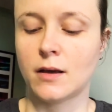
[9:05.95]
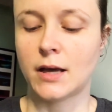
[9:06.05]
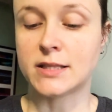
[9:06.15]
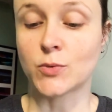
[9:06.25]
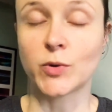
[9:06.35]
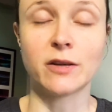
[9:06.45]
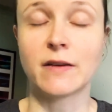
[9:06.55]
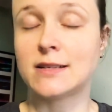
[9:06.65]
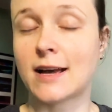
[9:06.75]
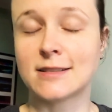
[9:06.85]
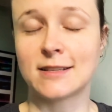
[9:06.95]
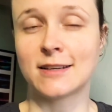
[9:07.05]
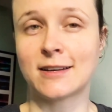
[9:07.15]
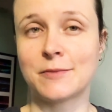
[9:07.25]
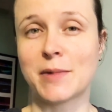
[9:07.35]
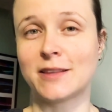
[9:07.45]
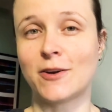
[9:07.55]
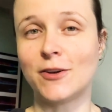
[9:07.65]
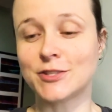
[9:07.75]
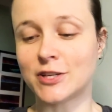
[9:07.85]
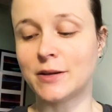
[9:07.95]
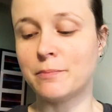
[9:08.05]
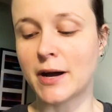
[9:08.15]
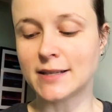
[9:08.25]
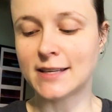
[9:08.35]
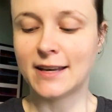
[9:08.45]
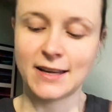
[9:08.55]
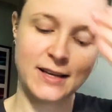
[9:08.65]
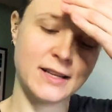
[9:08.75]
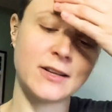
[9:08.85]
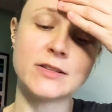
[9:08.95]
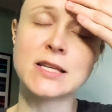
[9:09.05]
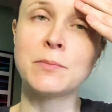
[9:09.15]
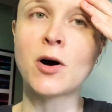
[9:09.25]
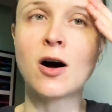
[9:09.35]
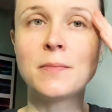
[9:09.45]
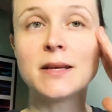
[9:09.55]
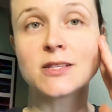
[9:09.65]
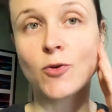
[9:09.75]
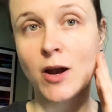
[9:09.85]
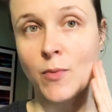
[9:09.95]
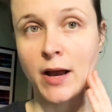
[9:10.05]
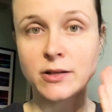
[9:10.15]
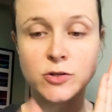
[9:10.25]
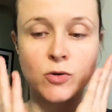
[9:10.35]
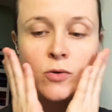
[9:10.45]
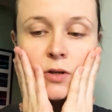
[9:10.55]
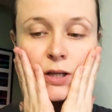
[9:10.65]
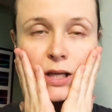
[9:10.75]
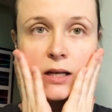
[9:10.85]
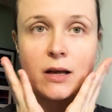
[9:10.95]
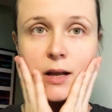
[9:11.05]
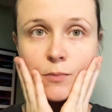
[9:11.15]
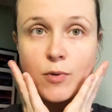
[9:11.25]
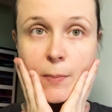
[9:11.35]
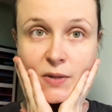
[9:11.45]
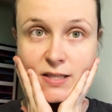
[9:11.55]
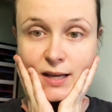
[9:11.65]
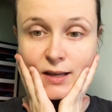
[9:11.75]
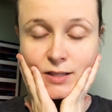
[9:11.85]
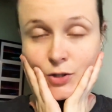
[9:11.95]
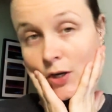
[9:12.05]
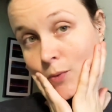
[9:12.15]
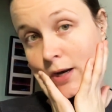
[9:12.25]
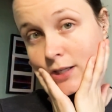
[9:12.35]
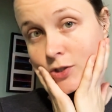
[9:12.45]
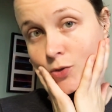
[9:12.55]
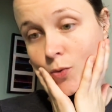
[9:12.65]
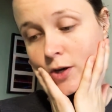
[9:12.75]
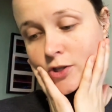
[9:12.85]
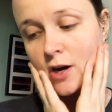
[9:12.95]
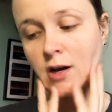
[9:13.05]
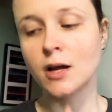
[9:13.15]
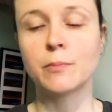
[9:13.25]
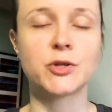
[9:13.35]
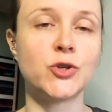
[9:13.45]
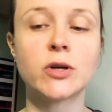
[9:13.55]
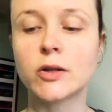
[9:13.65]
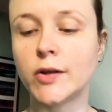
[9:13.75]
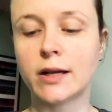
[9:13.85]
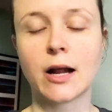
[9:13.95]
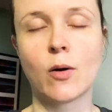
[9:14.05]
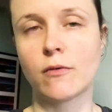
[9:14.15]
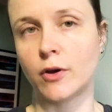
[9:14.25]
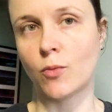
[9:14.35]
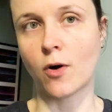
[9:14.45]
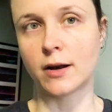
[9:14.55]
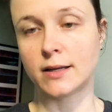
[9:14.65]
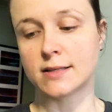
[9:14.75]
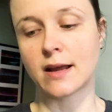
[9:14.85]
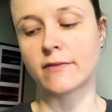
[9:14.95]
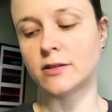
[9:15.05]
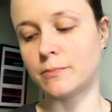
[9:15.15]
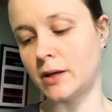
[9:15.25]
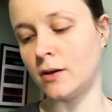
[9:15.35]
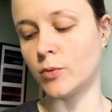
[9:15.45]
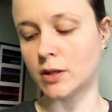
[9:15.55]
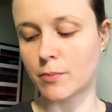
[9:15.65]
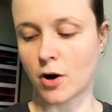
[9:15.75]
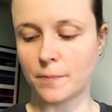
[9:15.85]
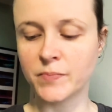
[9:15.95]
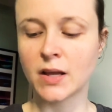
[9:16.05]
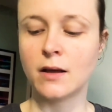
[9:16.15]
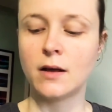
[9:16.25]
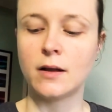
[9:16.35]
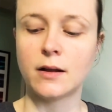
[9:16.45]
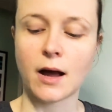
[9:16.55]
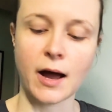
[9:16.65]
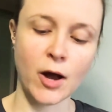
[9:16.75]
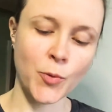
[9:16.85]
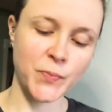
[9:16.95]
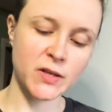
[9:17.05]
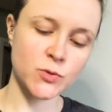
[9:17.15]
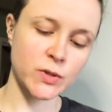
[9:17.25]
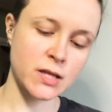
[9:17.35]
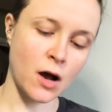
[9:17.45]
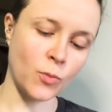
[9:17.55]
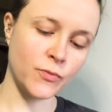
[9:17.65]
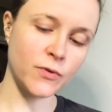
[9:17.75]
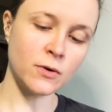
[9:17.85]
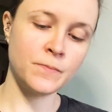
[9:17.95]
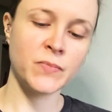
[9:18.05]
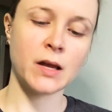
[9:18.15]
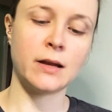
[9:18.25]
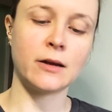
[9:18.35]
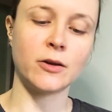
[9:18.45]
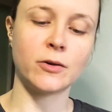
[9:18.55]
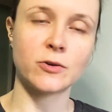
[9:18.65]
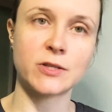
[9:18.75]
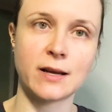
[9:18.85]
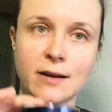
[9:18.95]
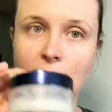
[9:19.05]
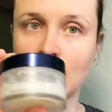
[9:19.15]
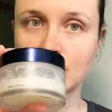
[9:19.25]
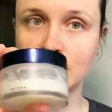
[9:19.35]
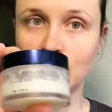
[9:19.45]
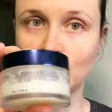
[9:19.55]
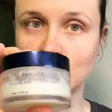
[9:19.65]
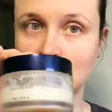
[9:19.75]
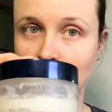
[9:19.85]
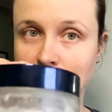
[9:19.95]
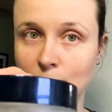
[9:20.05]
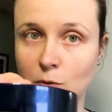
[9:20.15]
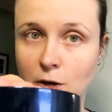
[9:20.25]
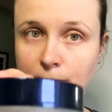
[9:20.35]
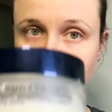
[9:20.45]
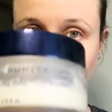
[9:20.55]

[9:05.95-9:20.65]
It's a really fantastic methodology, but cleansing balm is a great way to clean and prep the skin to get ready to do gua sha, but you can clean it however you want. It doesn't have to be with the balm. I hope this was helpful, and now you understand how to use the cleansing balm.